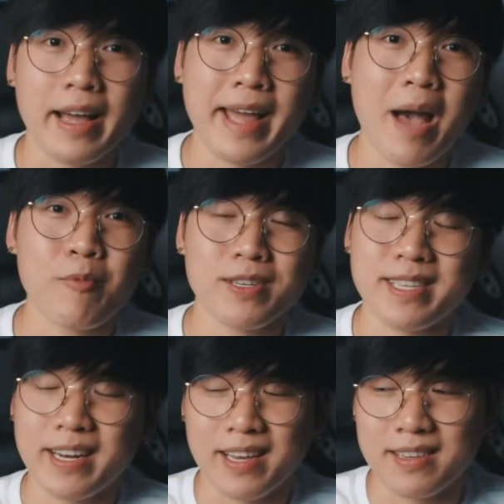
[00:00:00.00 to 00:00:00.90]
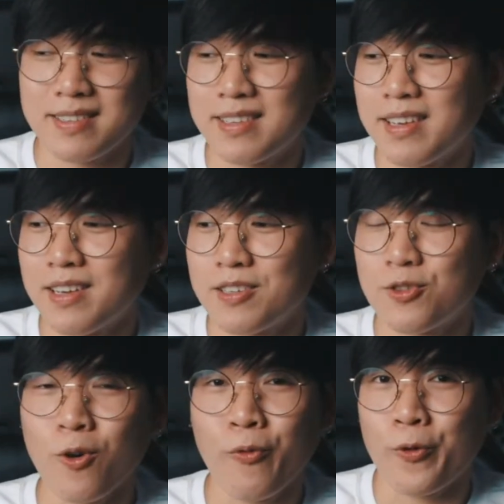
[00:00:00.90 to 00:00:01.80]
Camera settings.
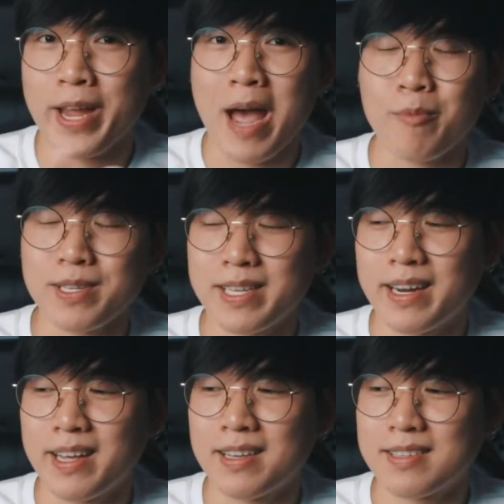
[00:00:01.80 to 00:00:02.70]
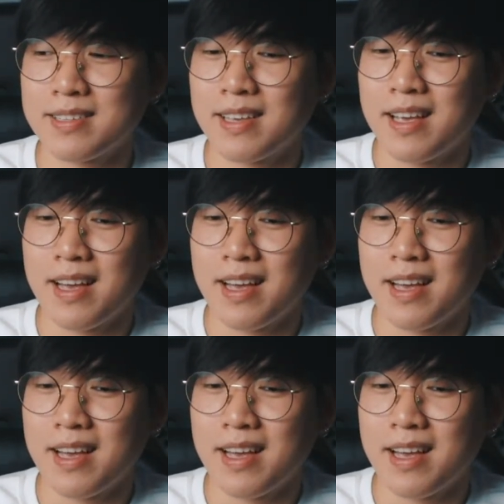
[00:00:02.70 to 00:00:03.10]
So for camera settings,